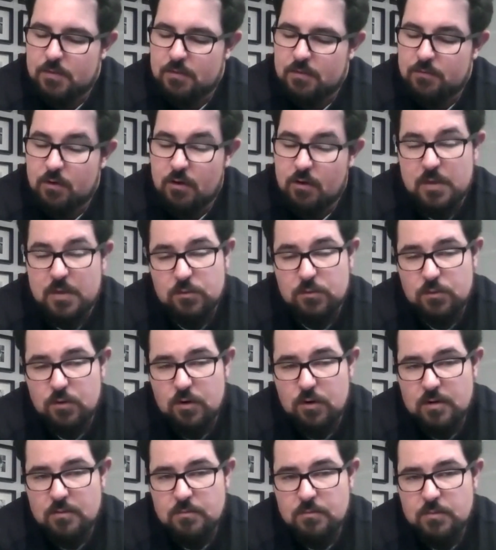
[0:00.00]
environmental
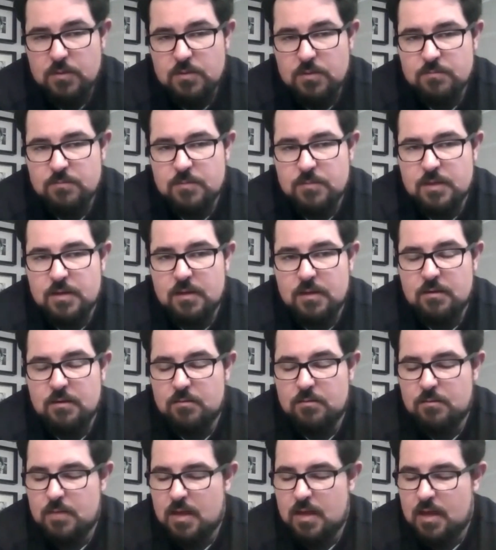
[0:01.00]
crimes,
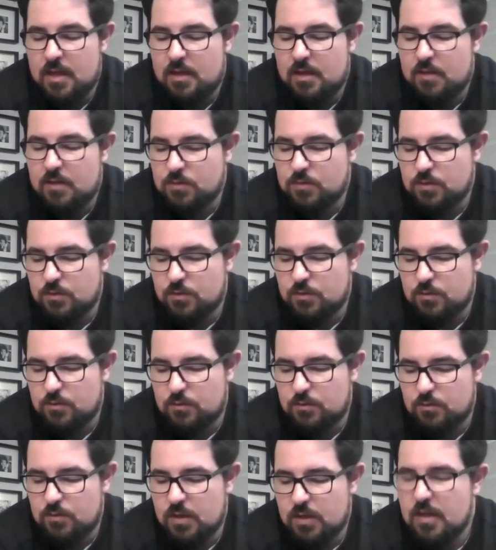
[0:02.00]
and
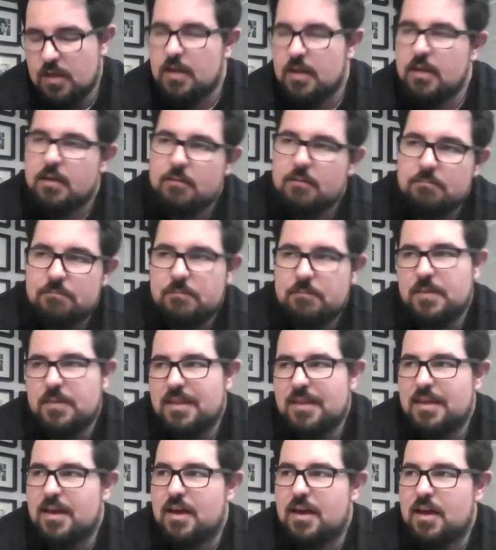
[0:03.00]
also,
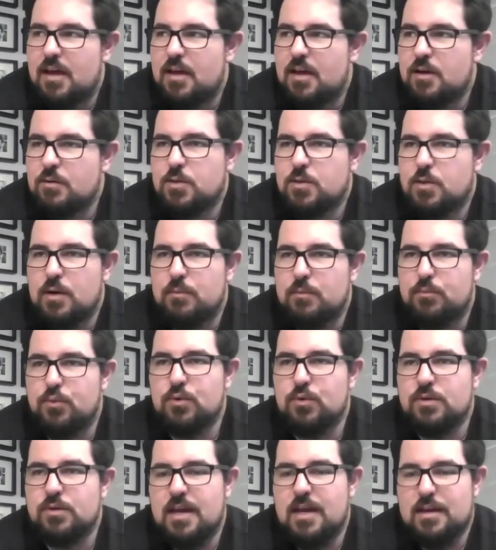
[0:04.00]
I know it's quite a
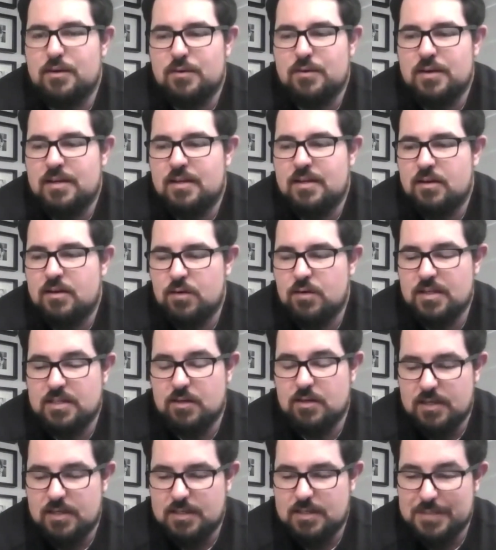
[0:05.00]
broad category and not
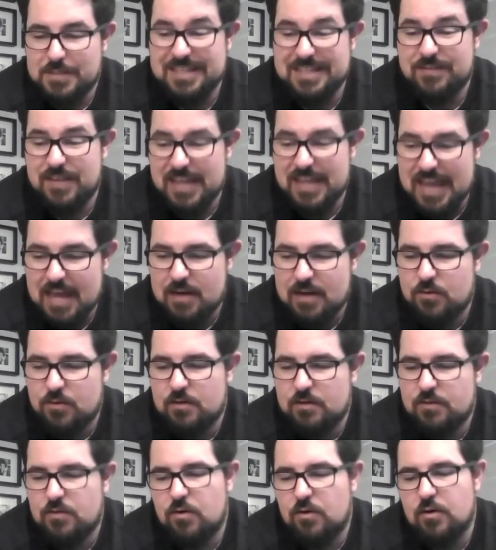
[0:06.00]
necessarily a specific
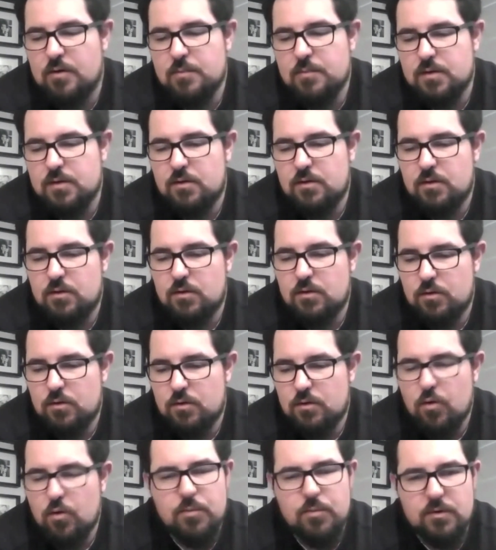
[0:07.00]
category of crime, but
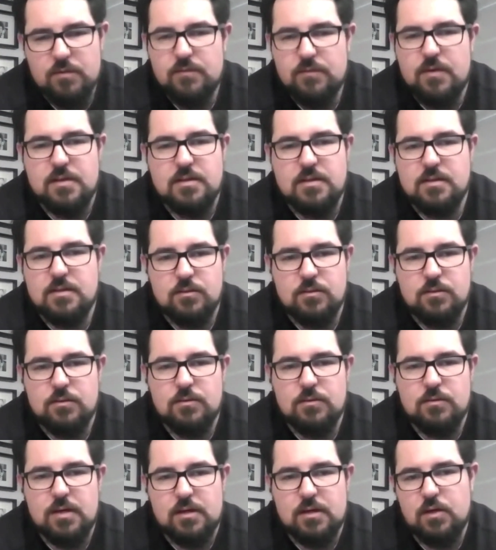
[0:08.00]
corporate offences
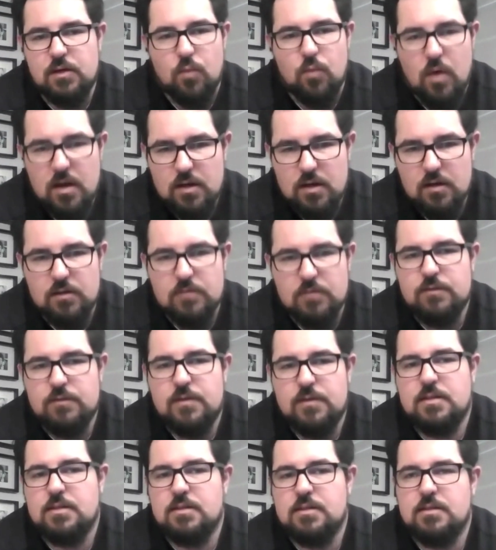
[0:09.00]
or white collar
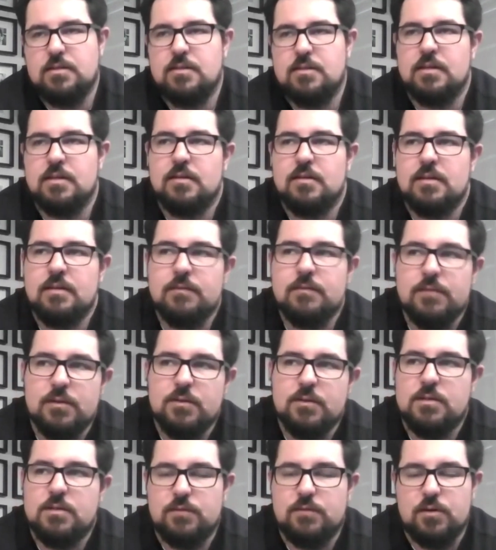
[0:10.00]
offences, the
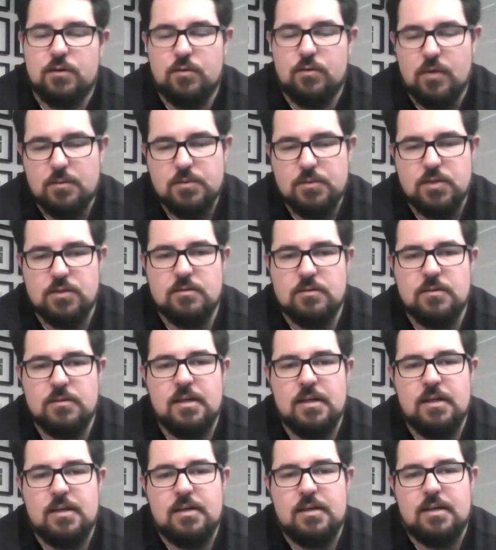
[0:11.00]
influence of corruption,
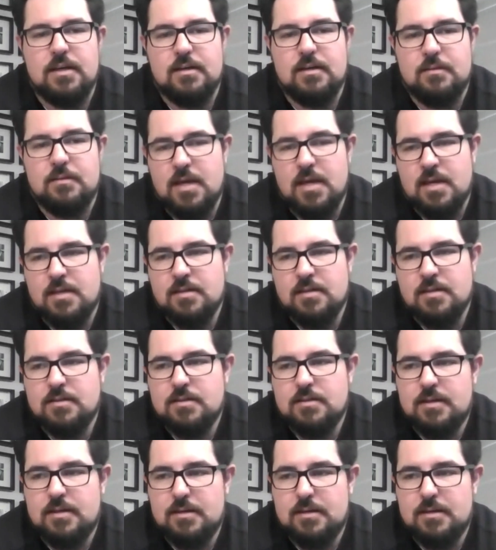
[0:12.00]
and